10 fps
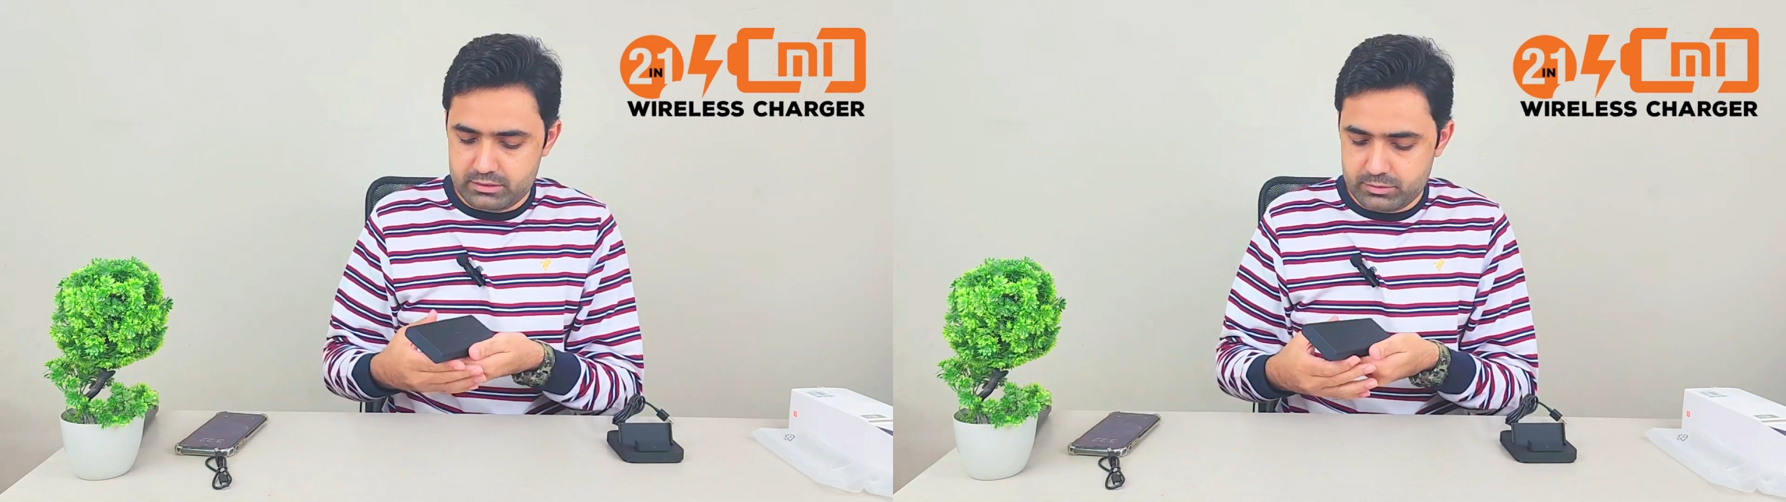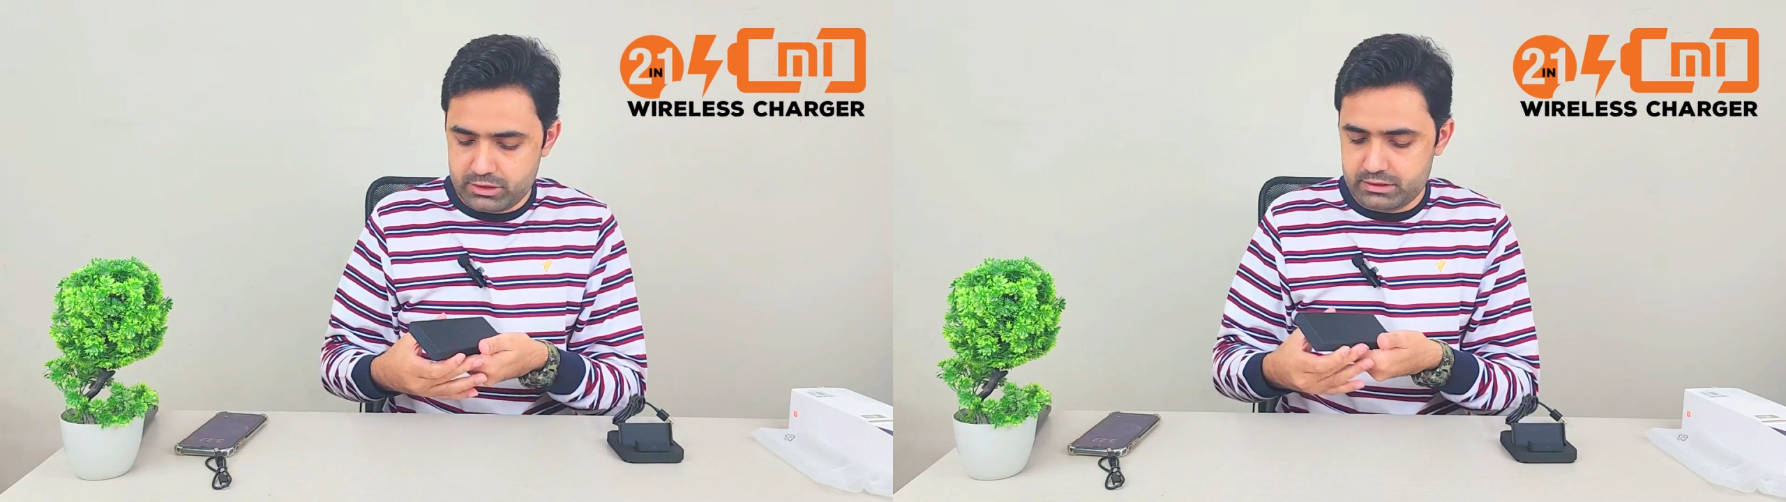
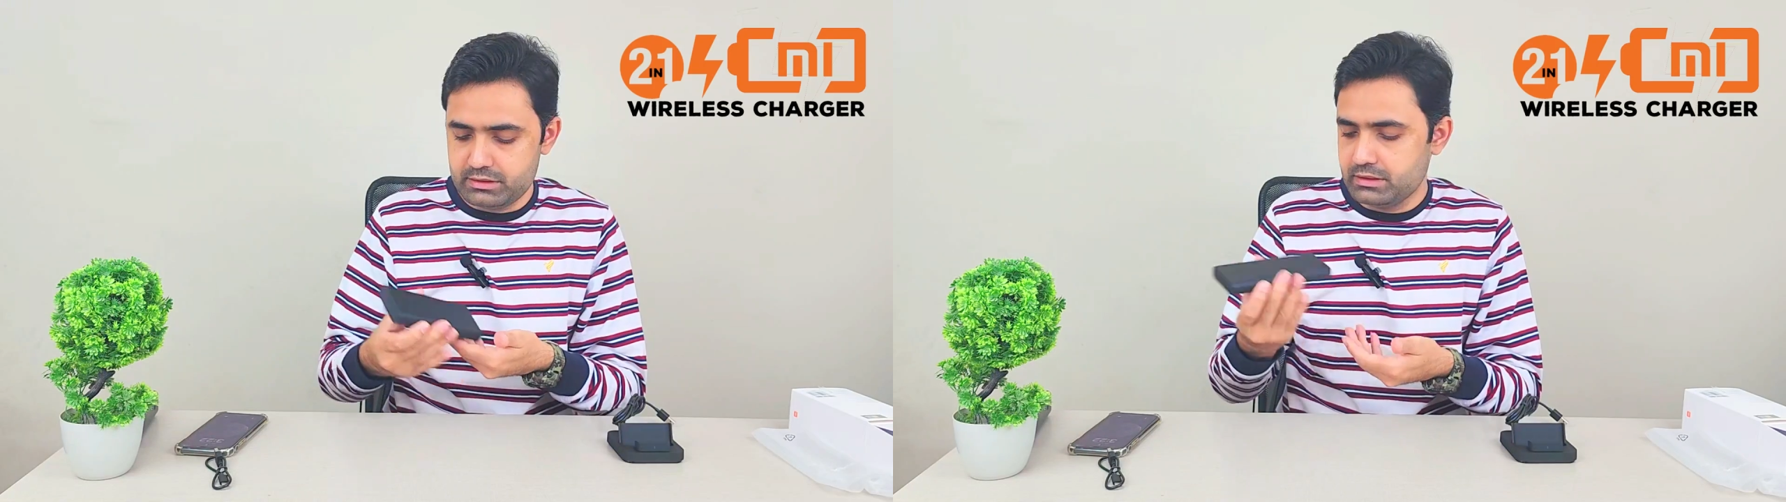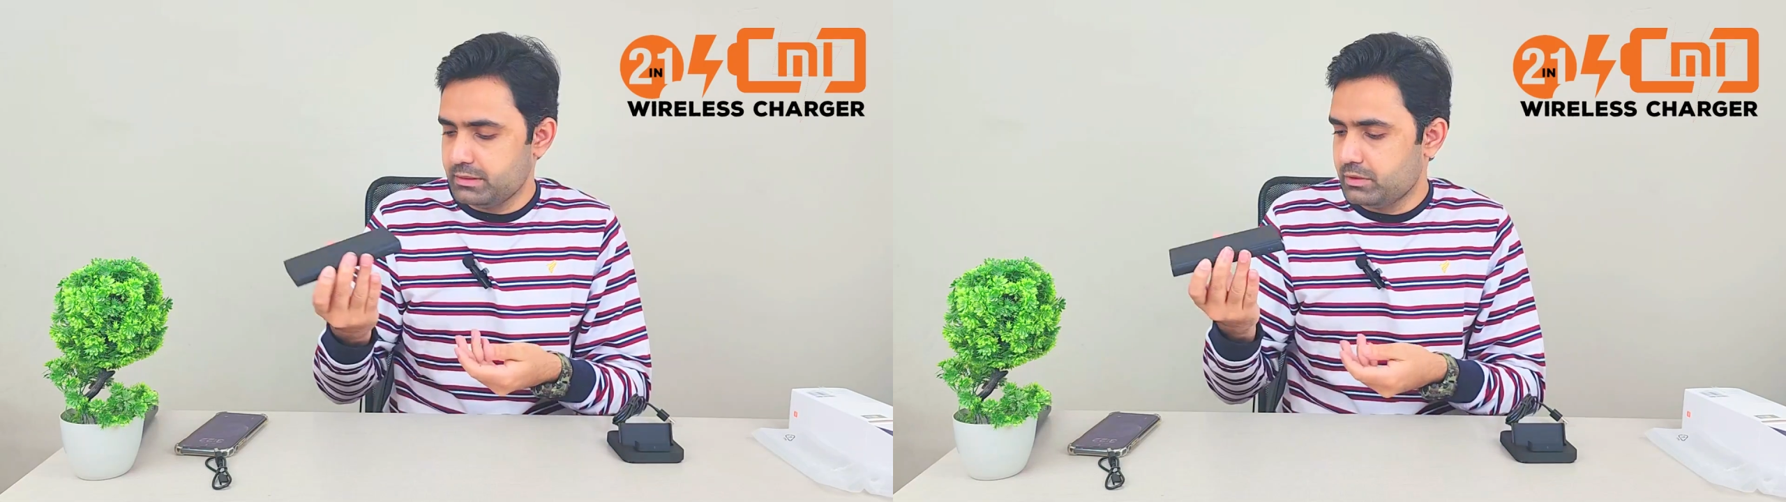because
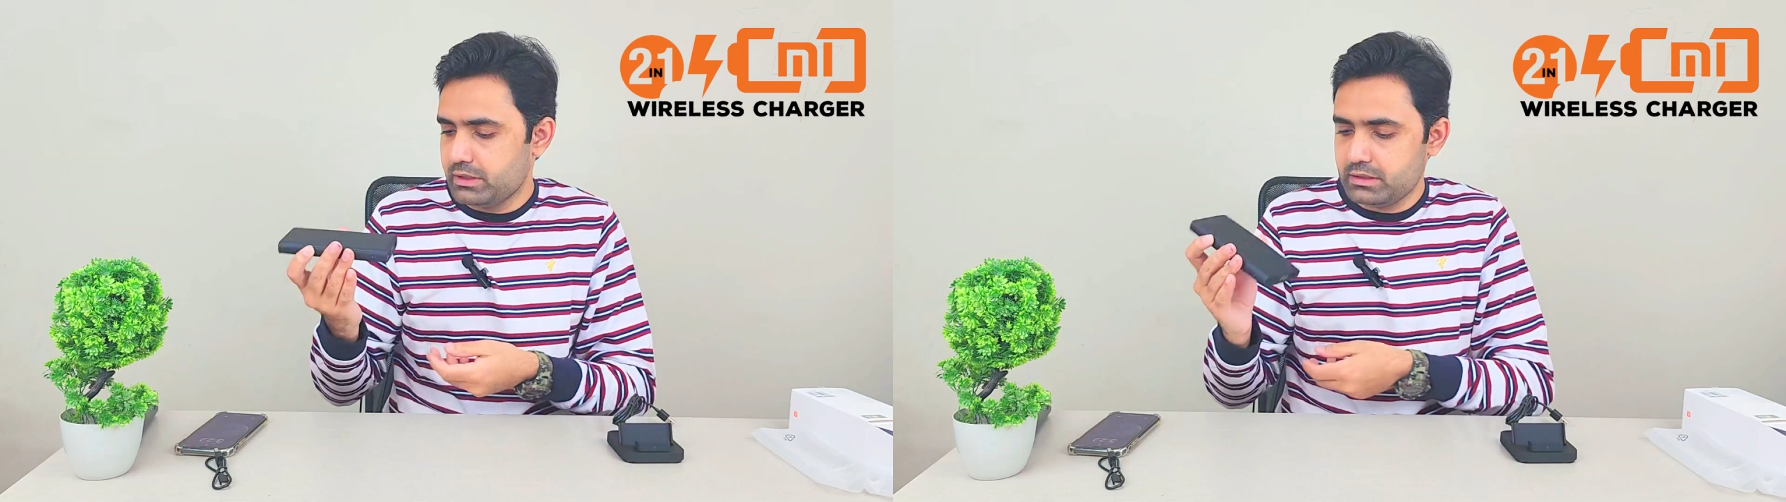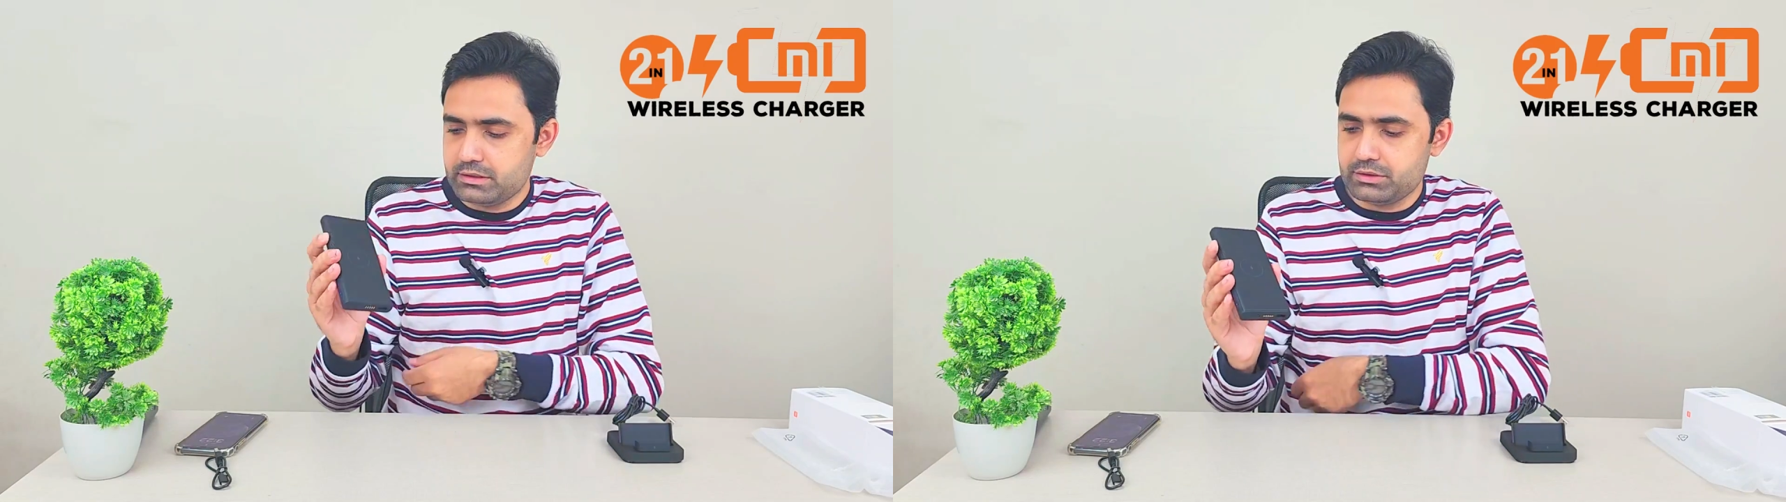it is a
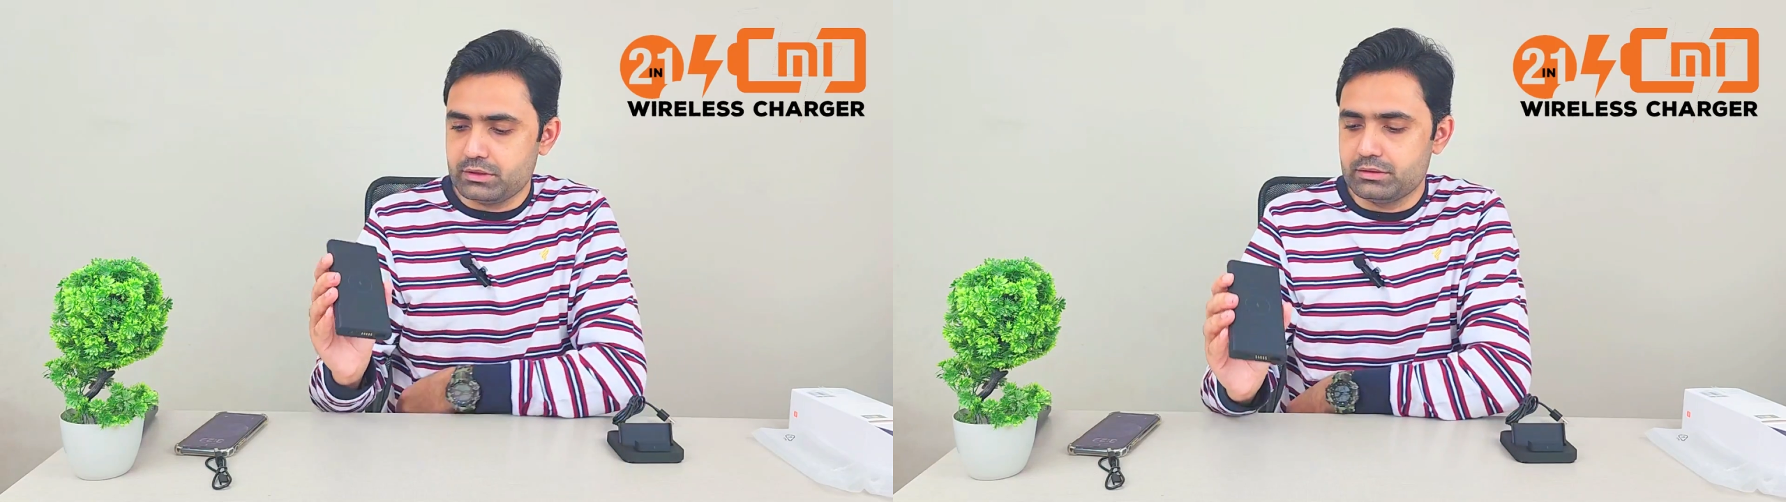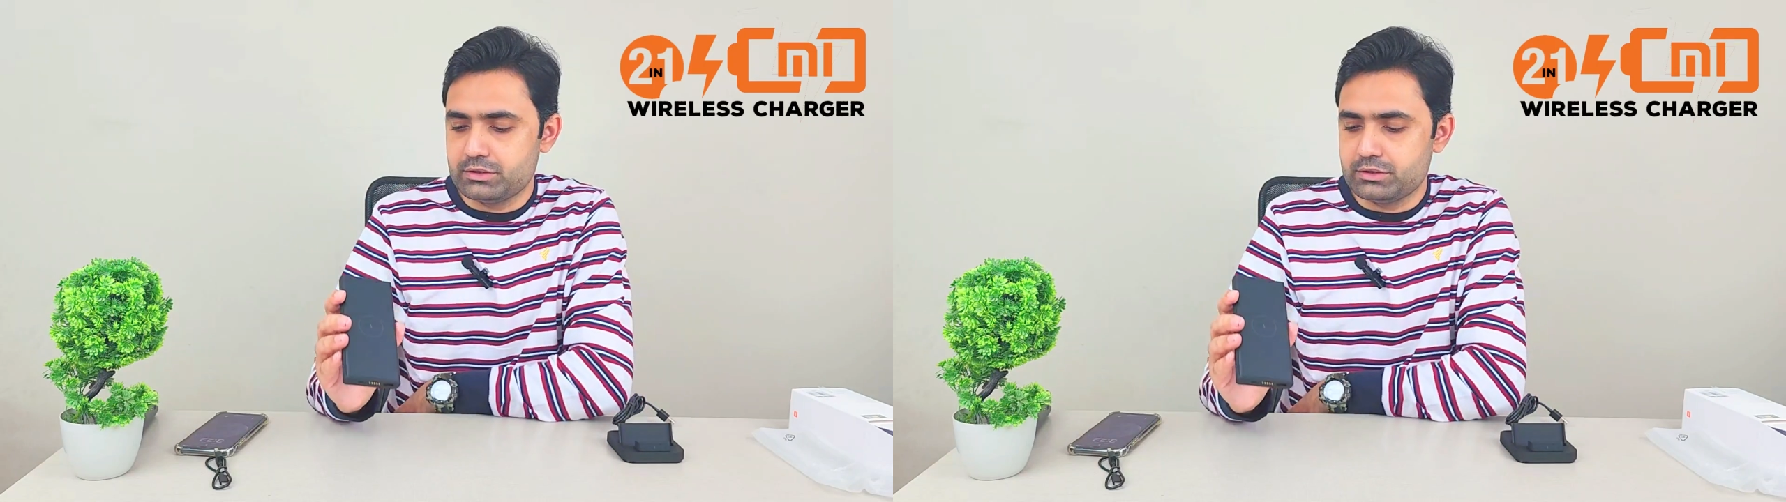wireless